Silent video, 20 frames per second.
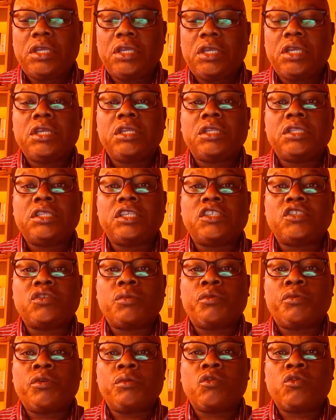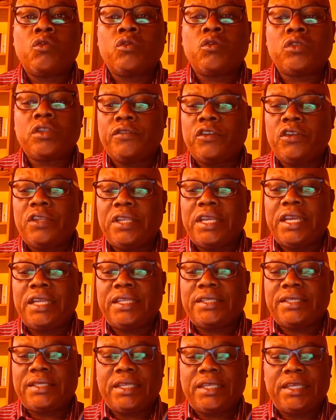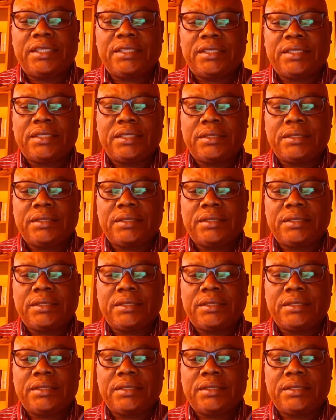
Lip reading: the Supreme Court of the United States